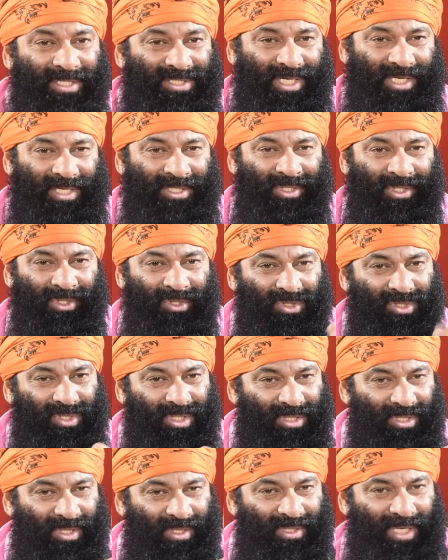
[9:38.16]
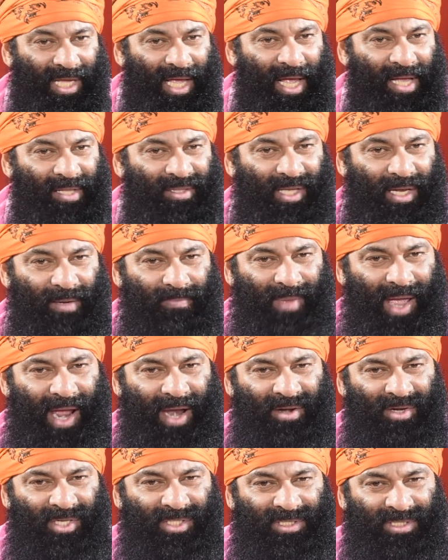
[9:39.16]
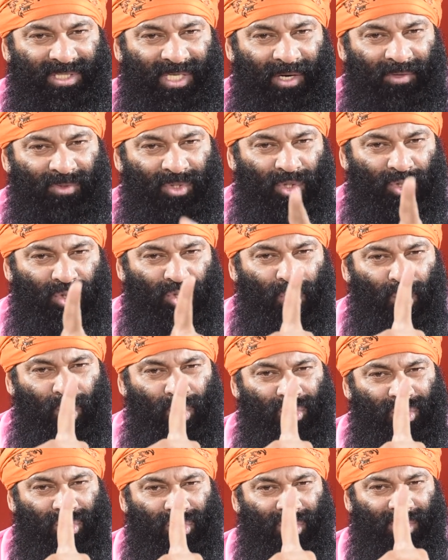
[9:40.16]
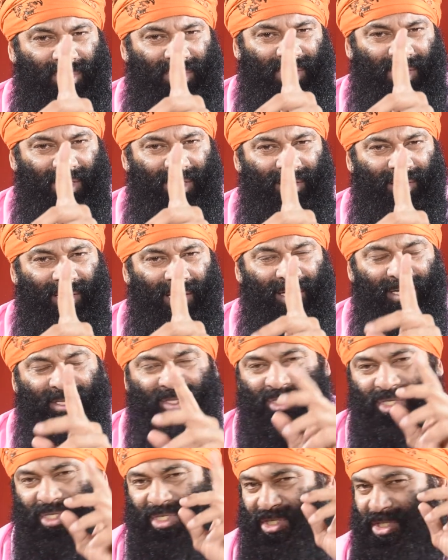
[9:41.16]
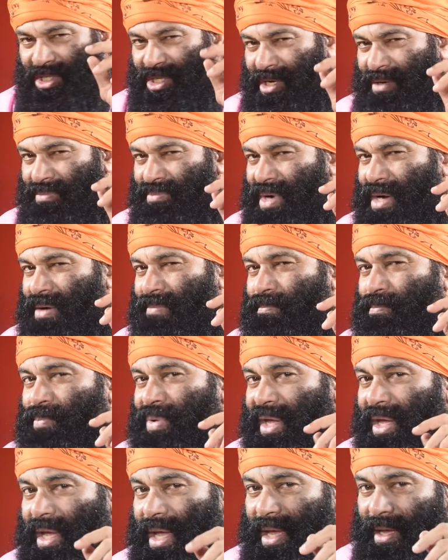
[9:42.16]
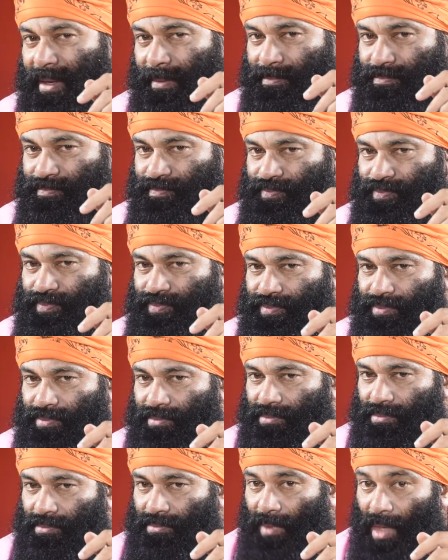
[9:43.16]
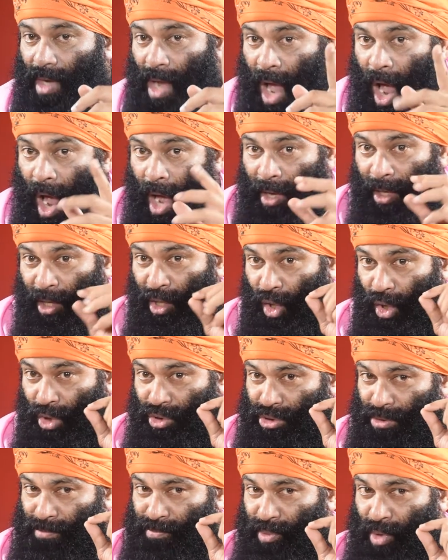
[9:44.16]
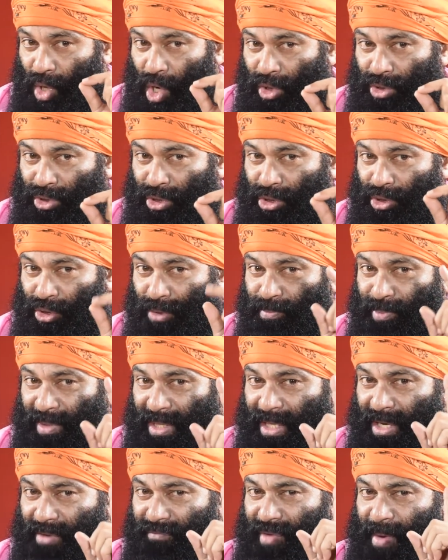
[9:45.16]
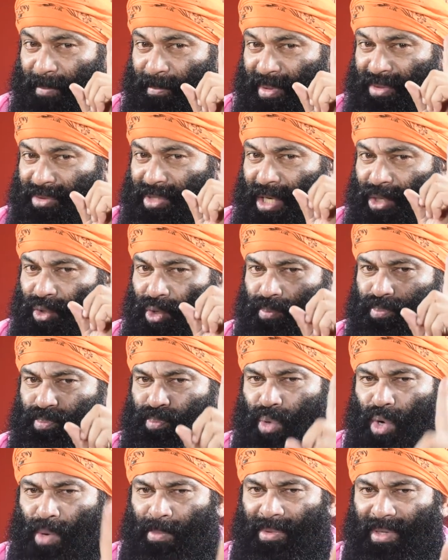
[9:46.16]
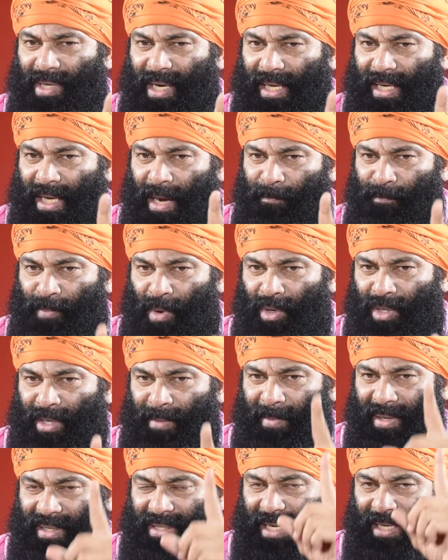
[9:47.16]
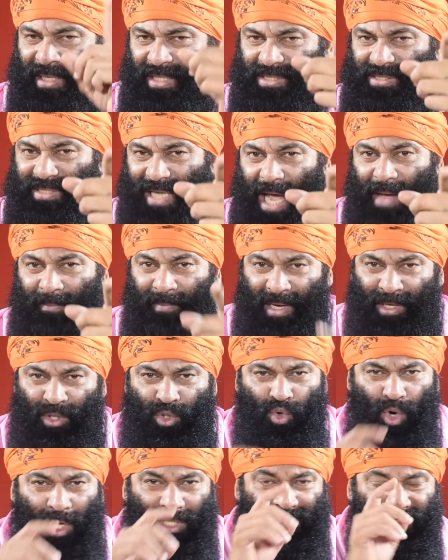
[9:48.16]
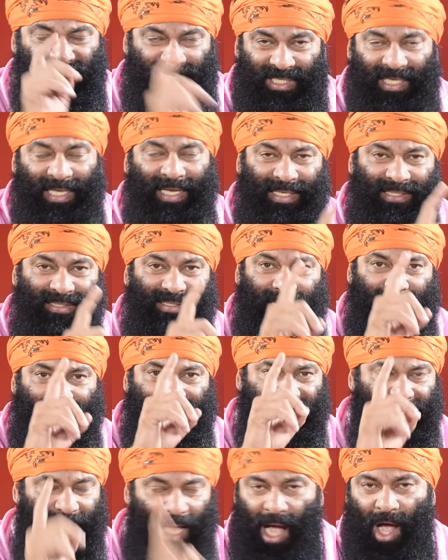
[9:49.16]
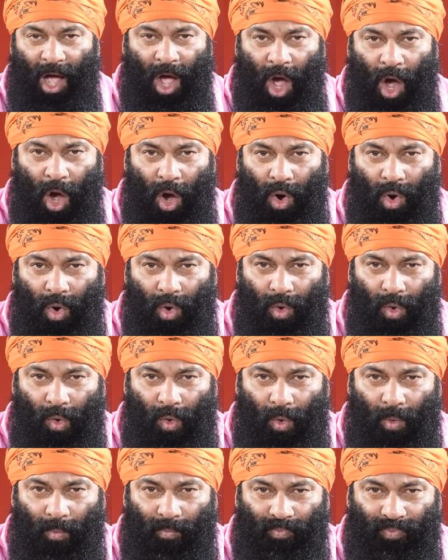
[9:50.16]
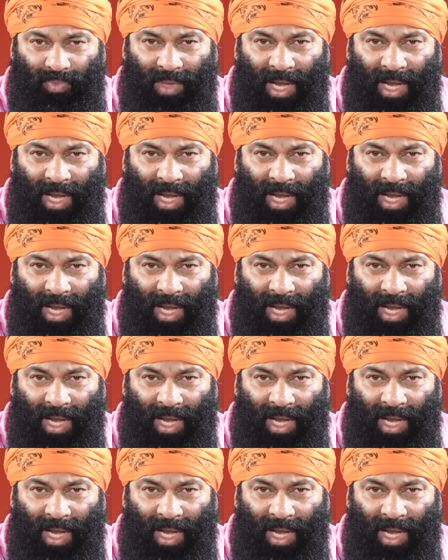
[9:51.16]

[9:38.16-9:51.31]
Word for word: Sharadindu said, the day that man discovered the tools to kill another human being, he also brought into being a weapon that could boomerang upon him at any time, and you are seeing that now.